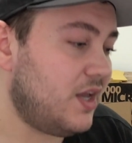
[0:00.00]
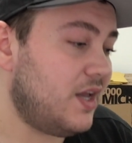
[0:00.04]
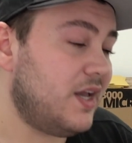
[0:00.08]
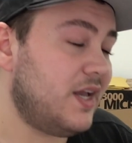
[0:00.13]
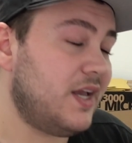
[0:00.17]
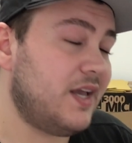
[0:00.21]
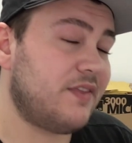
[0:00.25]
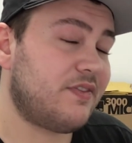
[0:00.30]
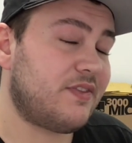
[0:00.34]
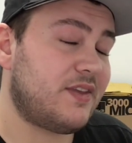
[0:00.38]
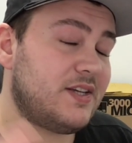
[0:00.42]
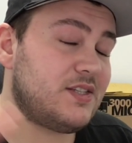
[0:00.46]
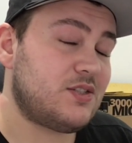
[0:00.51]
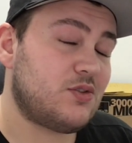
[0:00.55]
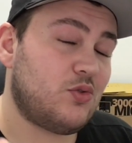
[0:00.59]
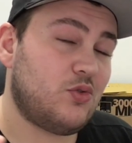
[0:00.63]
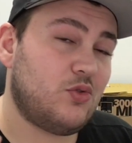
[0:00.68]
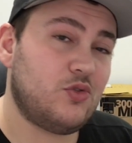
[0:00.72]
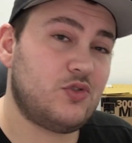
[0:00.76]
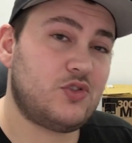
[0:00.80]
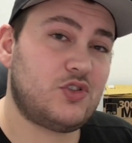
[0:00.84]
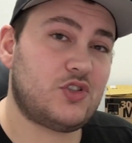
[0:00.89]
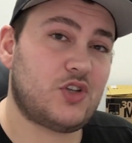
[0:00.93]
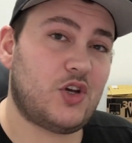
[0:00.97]
There's
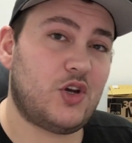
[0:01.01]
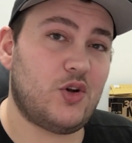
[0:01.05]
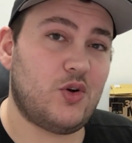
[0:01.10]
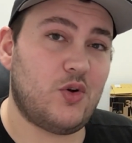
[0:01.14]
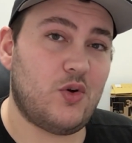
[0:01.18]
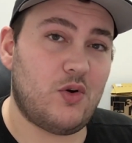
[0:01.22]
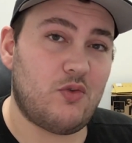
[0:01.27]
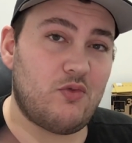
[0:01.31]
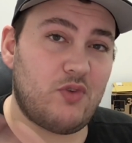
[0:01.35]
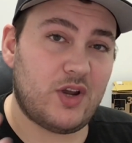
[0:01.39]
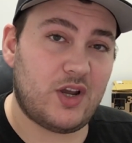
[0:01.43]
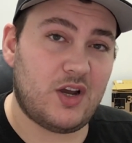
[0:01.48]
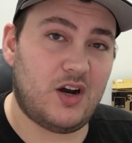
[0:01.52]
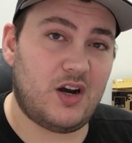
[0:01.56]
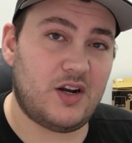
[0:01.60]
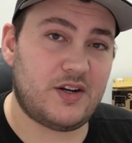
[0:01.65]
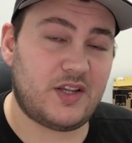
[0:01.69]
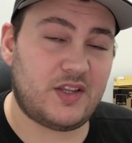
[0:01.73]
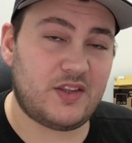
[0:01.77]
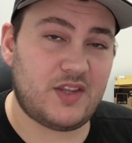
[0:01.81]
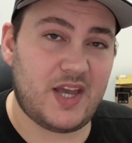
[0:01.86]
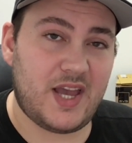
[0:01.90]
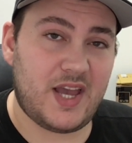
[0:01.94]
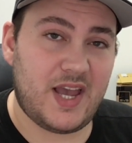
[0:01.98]
also,
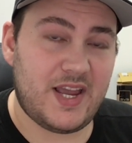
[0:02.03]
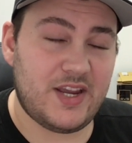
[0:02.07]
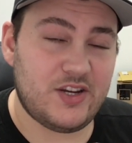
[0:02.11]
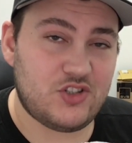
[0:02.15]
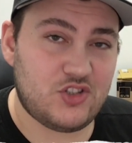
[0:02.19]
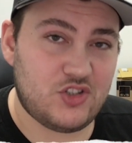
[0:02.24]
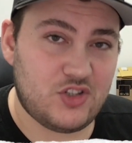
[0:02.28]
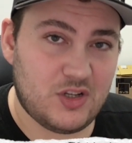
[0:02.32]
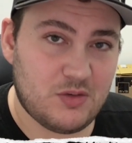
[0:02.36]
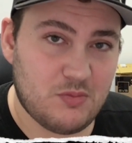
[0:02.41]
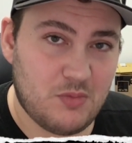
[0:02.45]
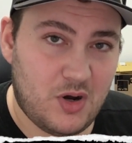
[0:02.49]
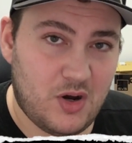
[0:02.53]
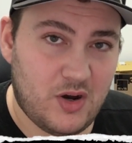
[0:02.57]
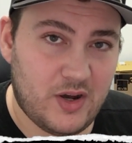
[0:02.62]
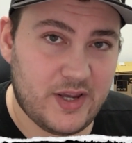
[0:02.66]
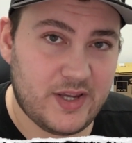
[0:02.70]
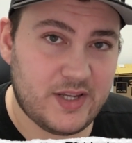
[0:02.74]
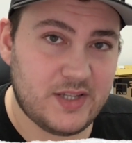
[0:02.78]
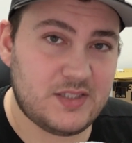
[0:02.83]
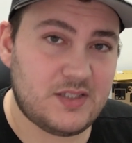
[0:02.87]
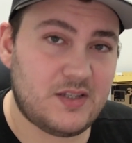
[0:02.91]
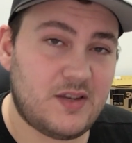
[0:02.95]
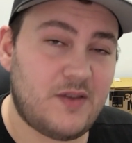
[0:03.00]
regarding the
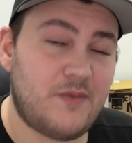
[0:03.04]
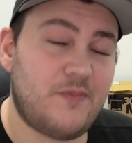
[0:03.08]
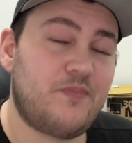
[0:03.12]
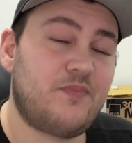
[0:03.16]
HDMIs,